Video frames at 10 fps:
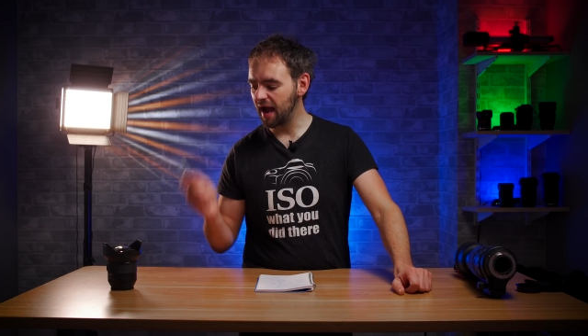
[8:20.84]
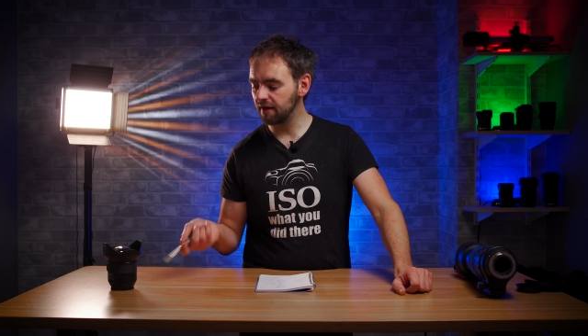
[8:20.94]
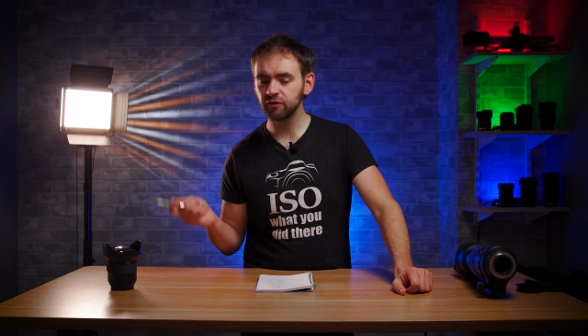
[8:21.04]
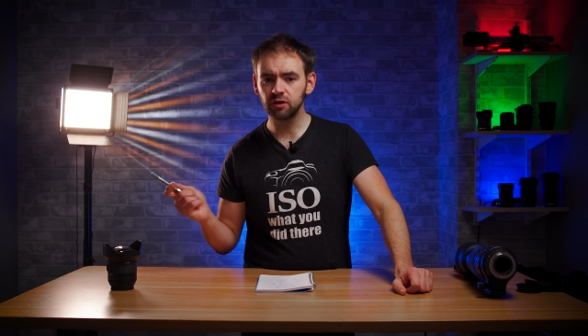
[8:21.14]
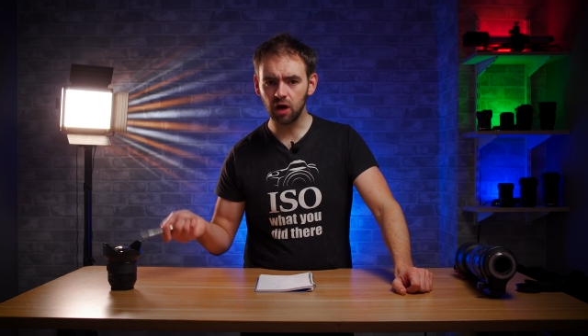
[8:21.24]
I
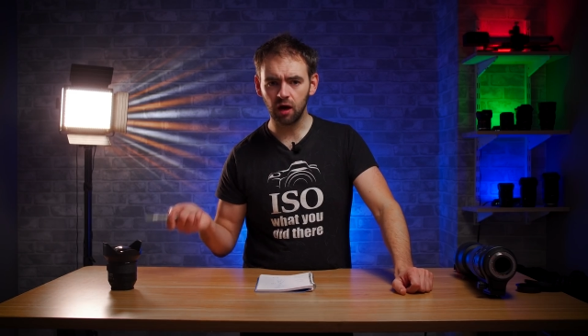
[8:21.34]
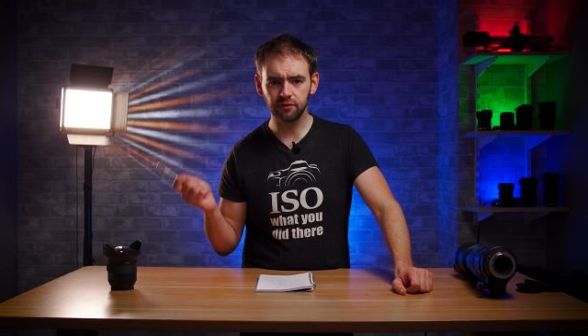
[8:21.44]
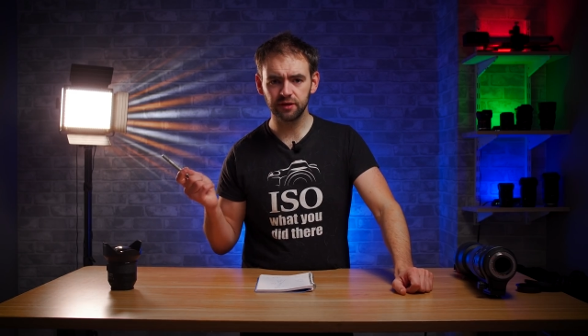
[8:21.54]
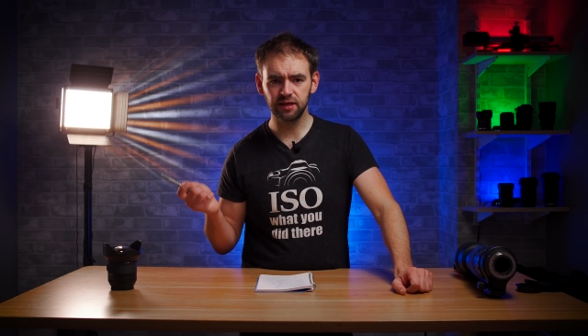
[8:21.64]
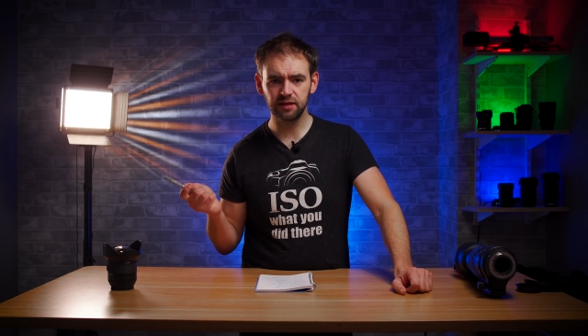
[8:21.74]
haven't
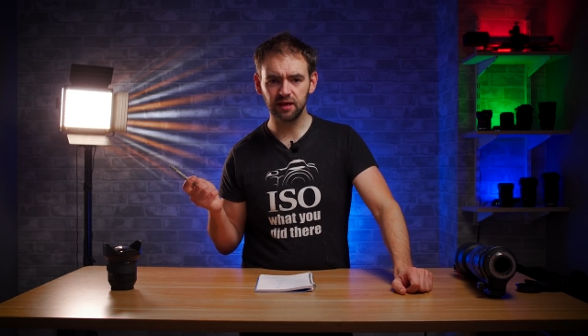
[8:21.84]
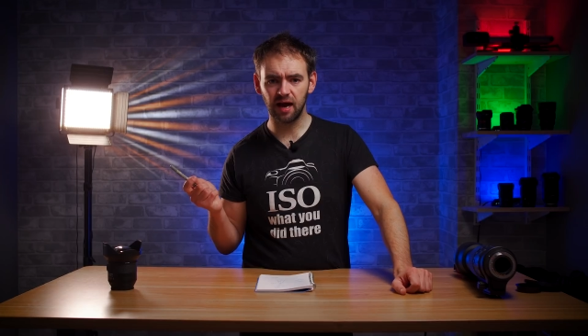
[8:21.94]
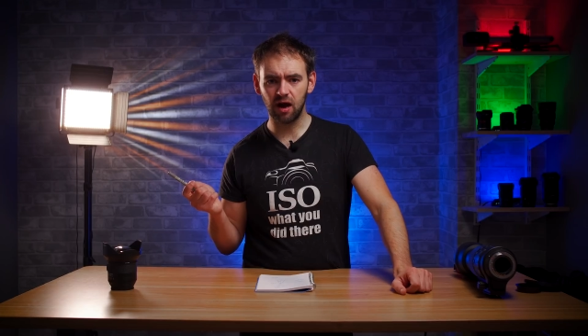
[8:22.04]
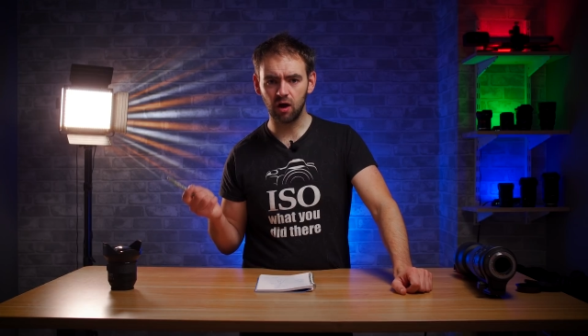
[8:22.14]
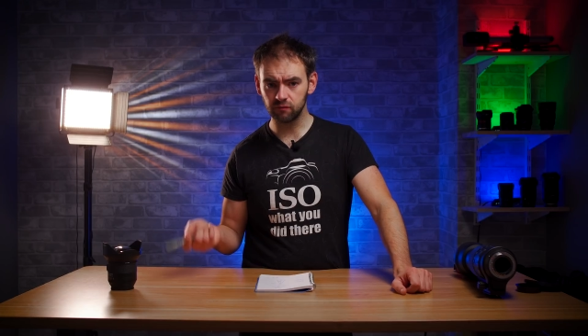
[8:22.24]
got the
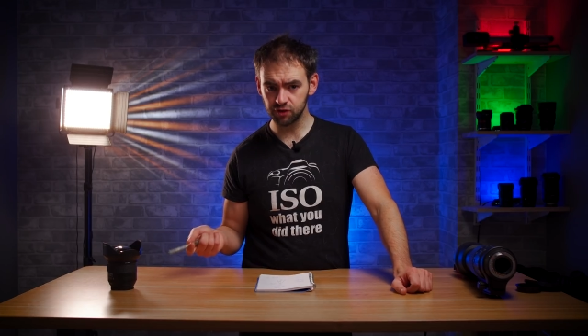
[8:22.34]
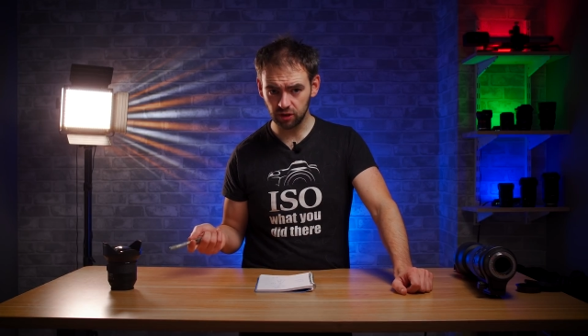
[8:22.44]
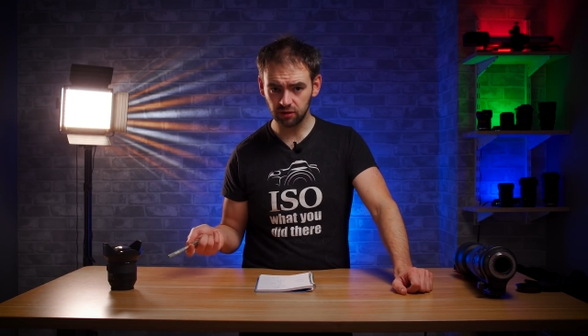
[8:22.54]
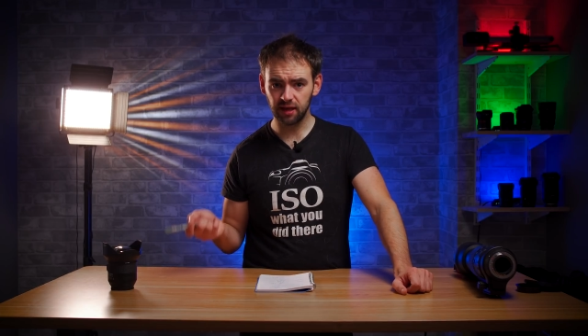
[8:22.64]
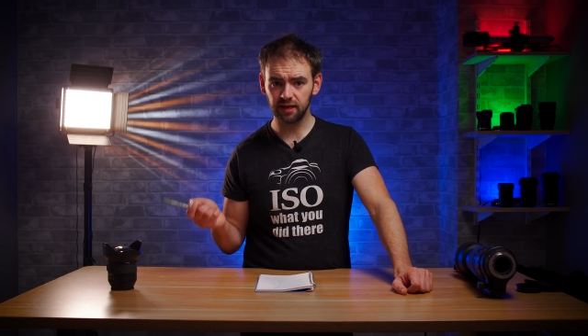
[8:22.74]

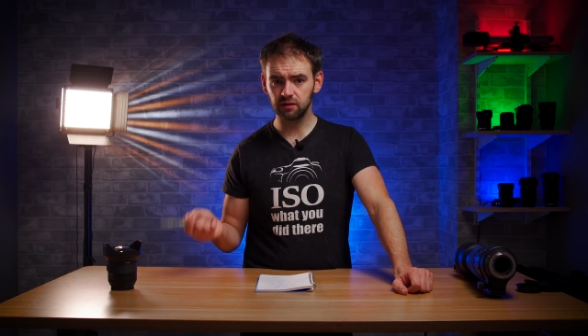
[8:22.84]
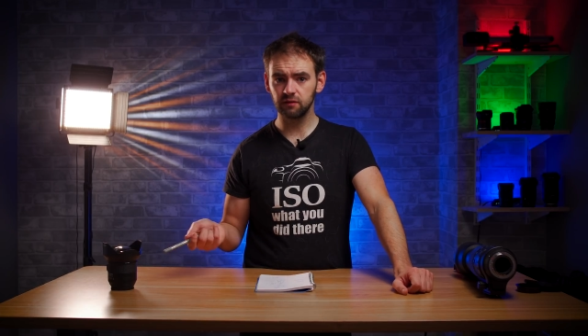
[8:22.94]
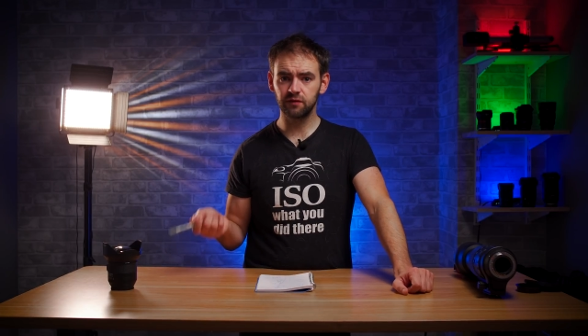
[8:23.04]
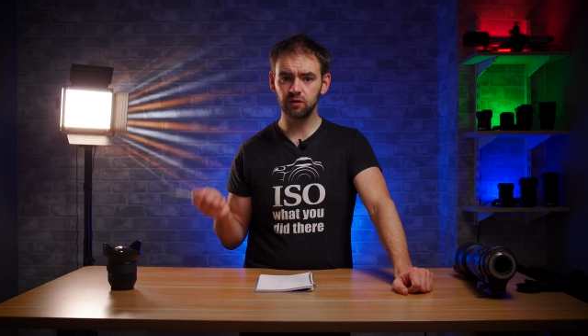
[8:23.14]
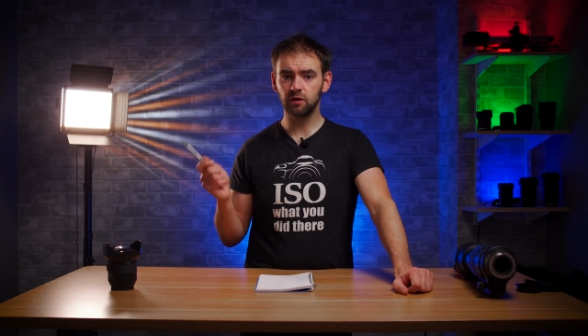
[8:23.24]
horizontal
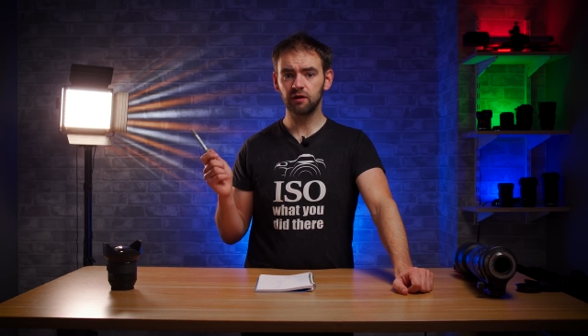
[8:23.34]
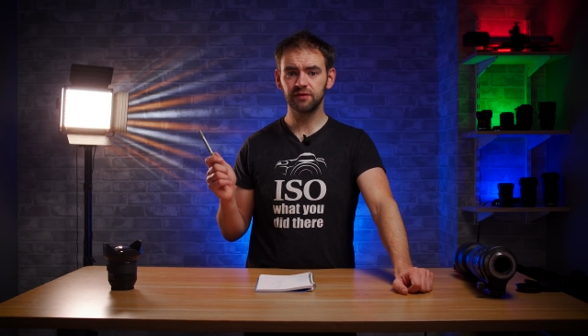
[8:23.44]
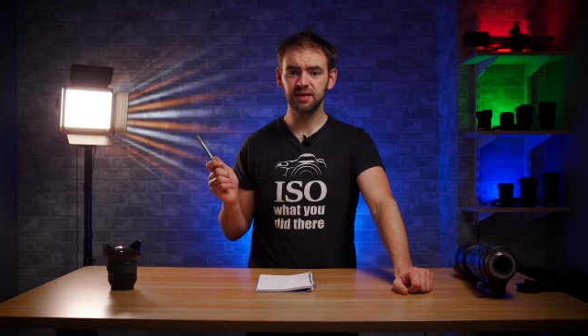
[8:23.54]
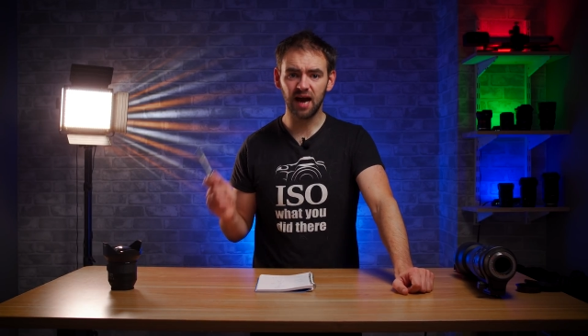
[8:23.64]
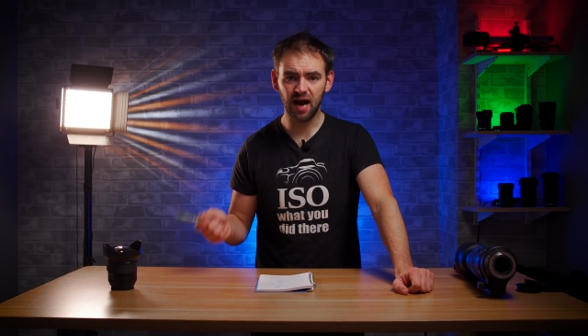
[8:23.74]
angle view
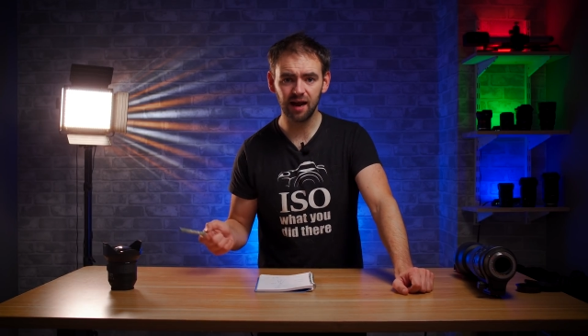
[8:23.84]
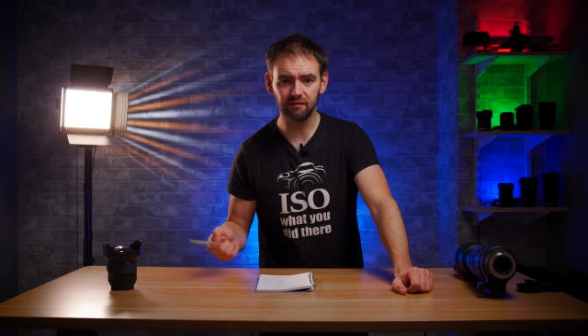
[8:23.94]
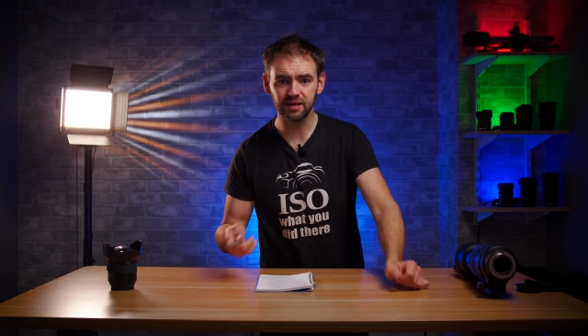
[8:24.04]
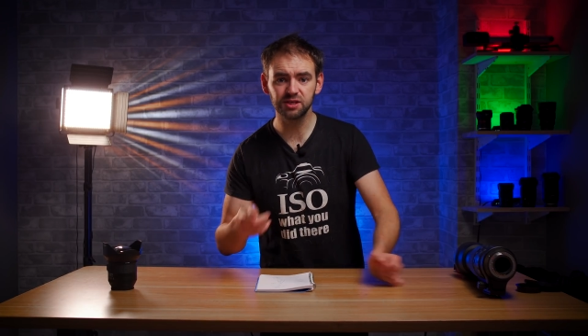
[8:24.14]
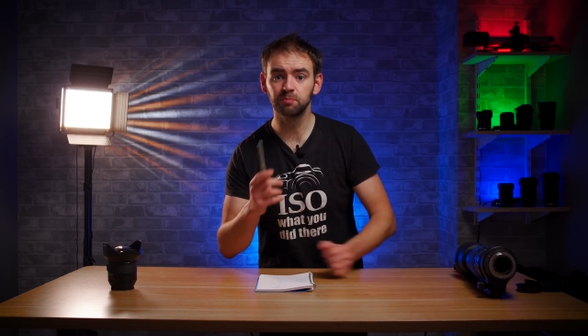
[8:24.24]
of the I
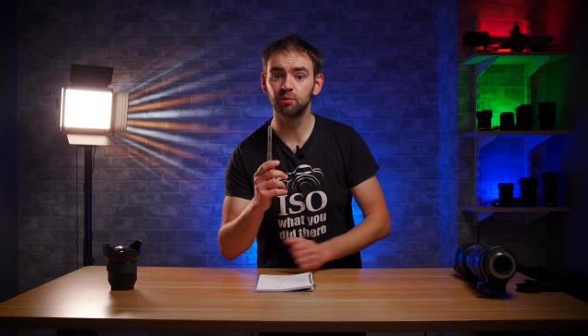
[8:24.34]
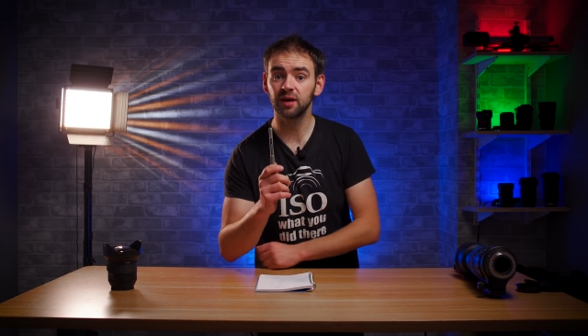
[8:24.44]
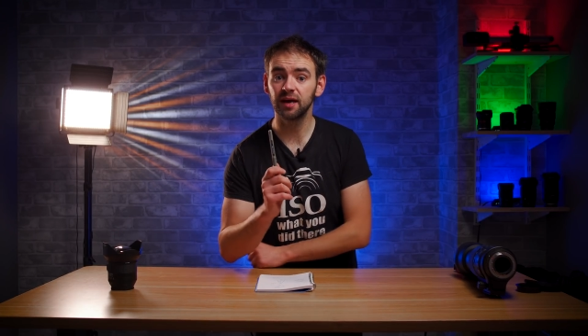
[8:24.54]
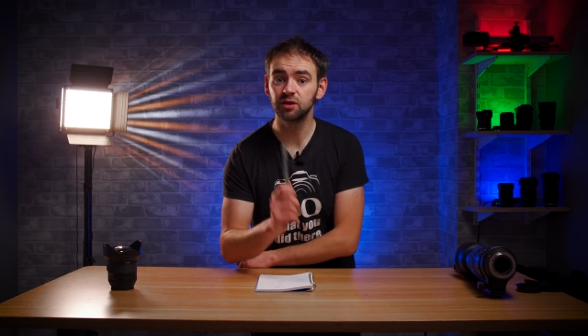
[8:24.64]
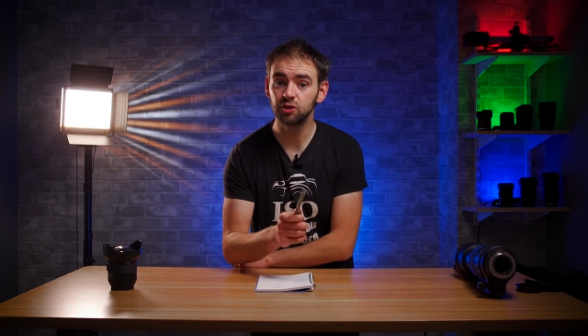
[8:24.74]
R I X,
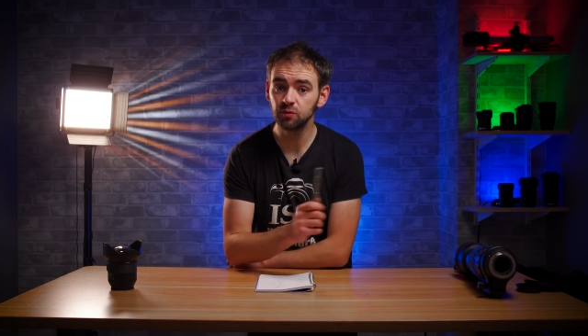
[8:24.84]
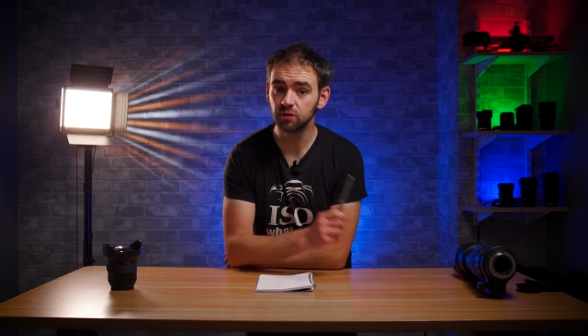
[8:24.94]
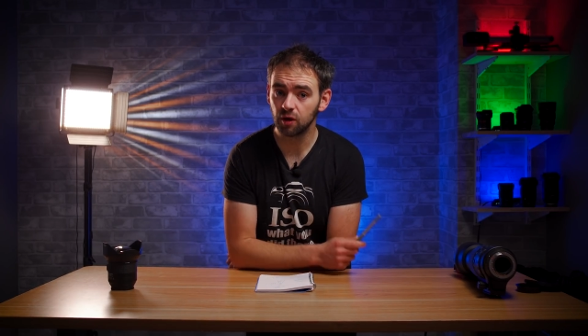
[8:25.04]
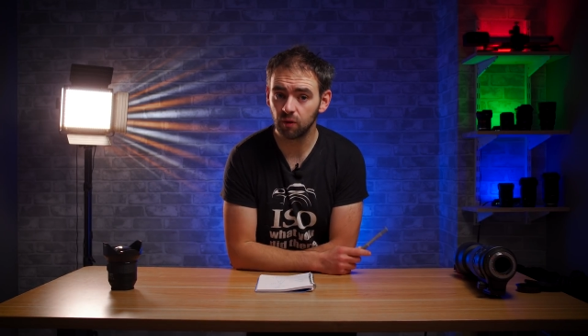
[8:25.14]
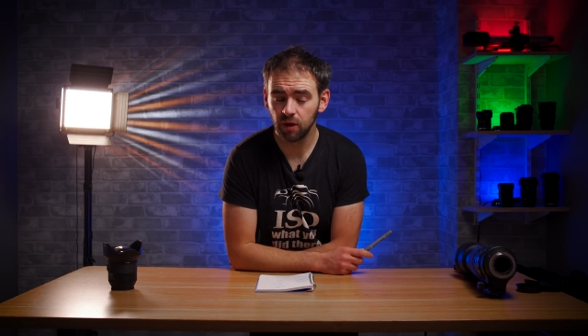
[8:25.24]
but I do
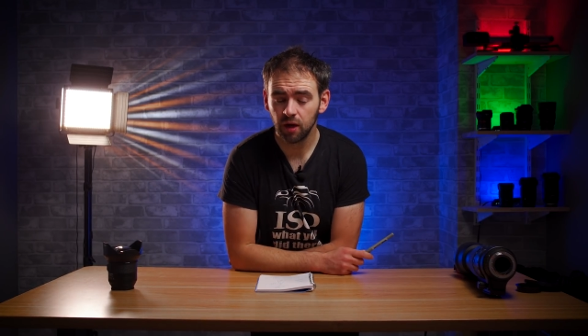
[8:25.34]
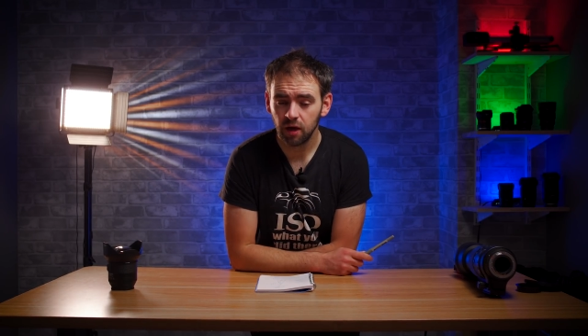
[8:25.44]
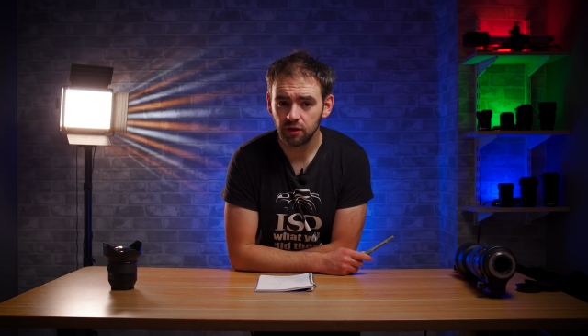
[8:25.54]
know